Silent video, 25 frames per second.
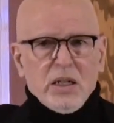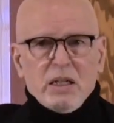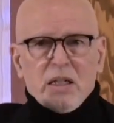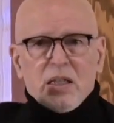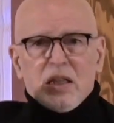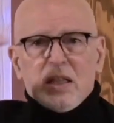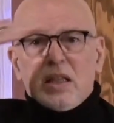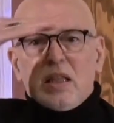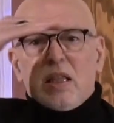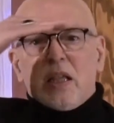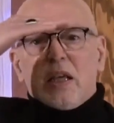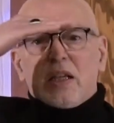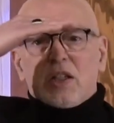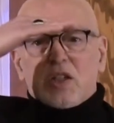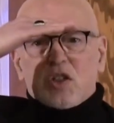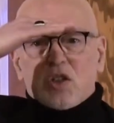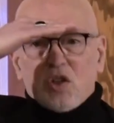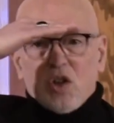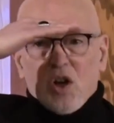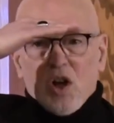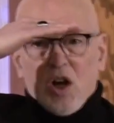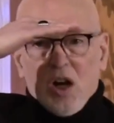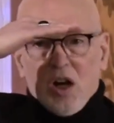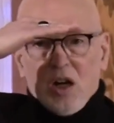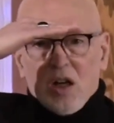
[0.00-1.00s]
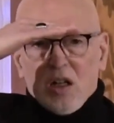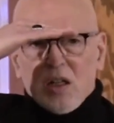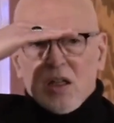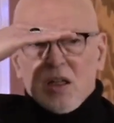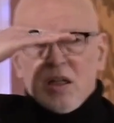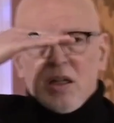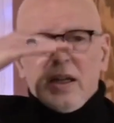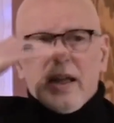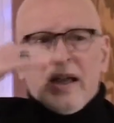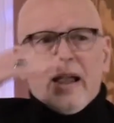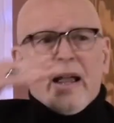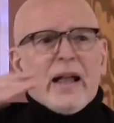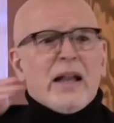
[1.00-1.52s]
this tall,
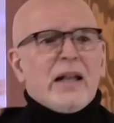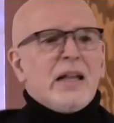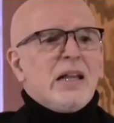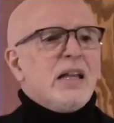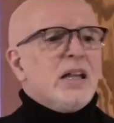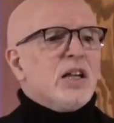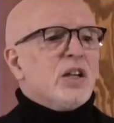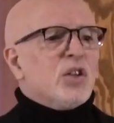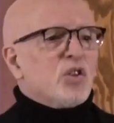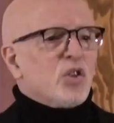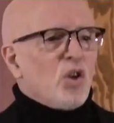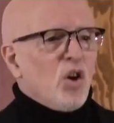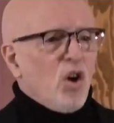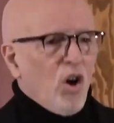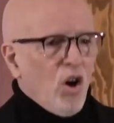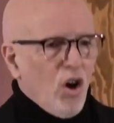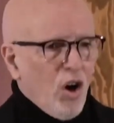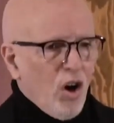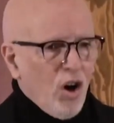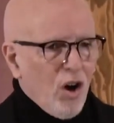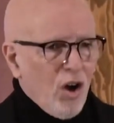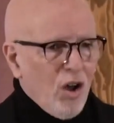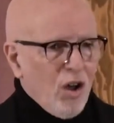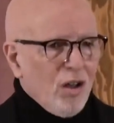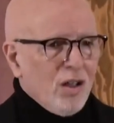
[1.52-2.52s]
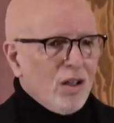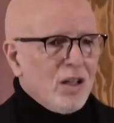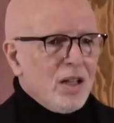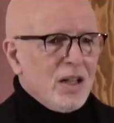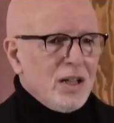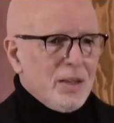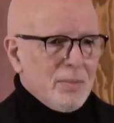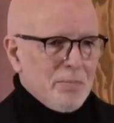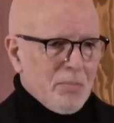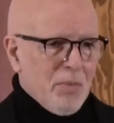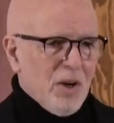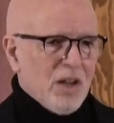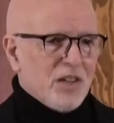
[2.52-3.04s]
and he is
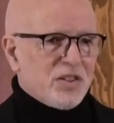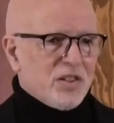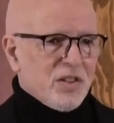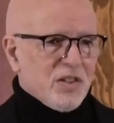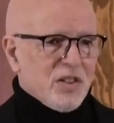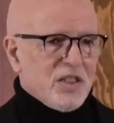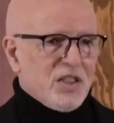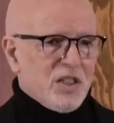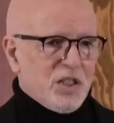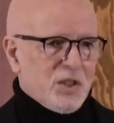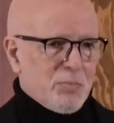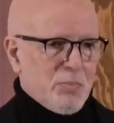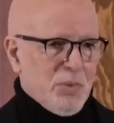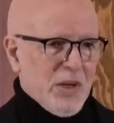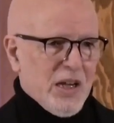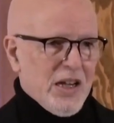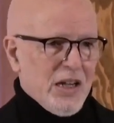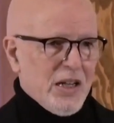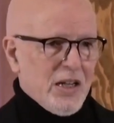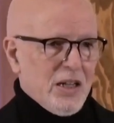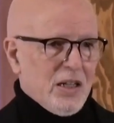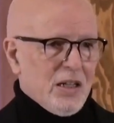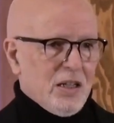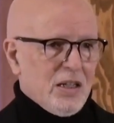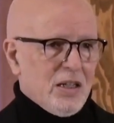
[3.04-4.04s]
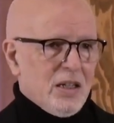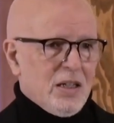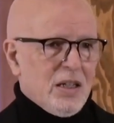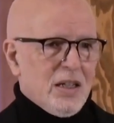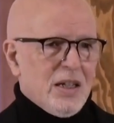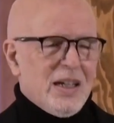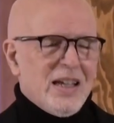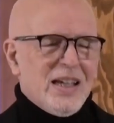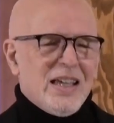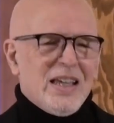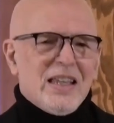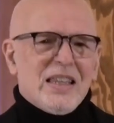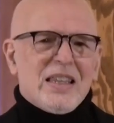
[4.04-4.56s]
all muscle and speed.
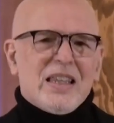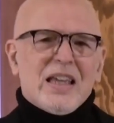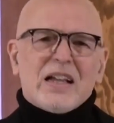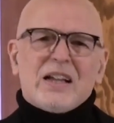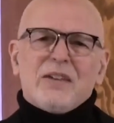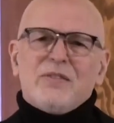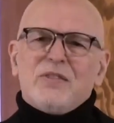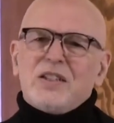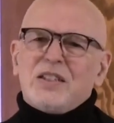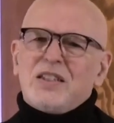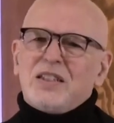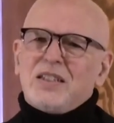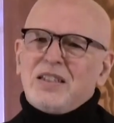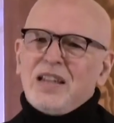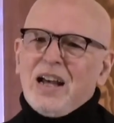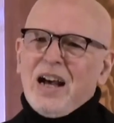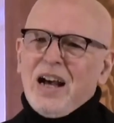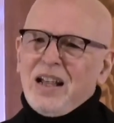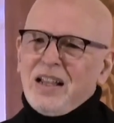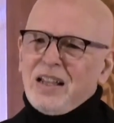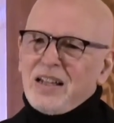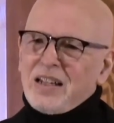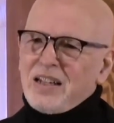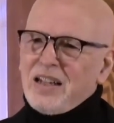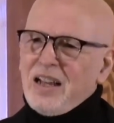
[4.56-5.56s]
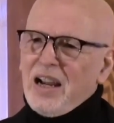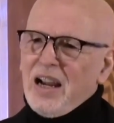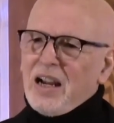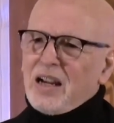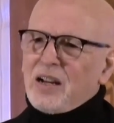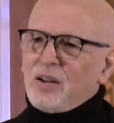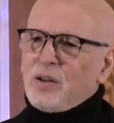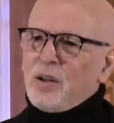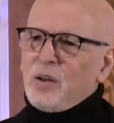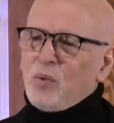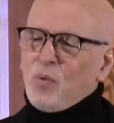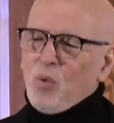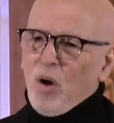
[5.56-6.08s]
Think of a solid
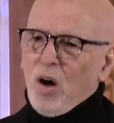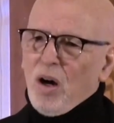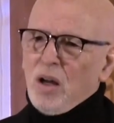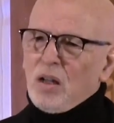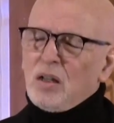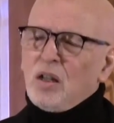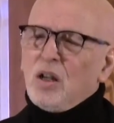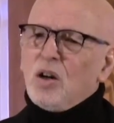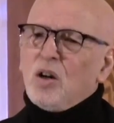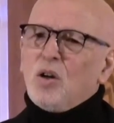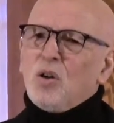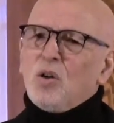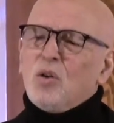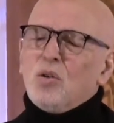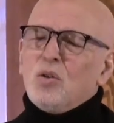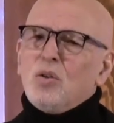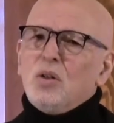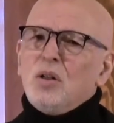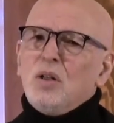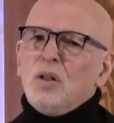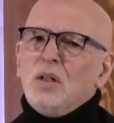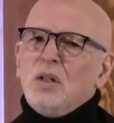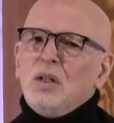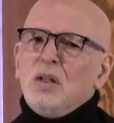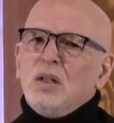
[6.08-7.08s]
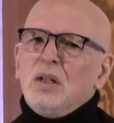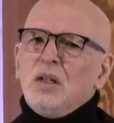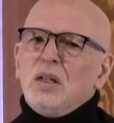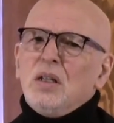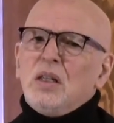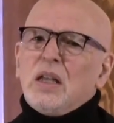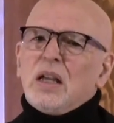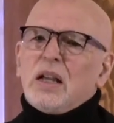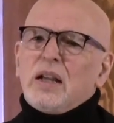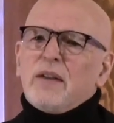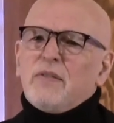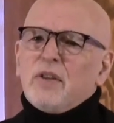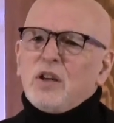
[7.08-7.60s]
concrete wall. No,
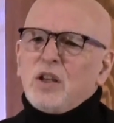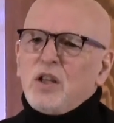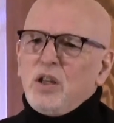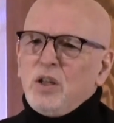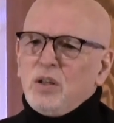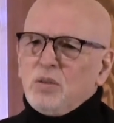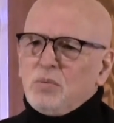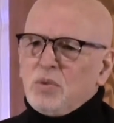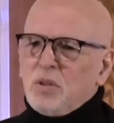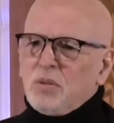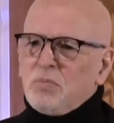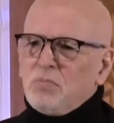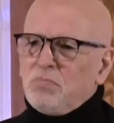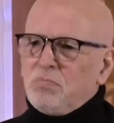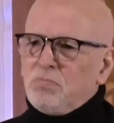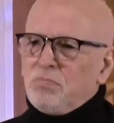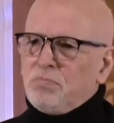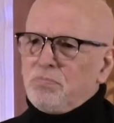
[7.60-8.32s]
think of a human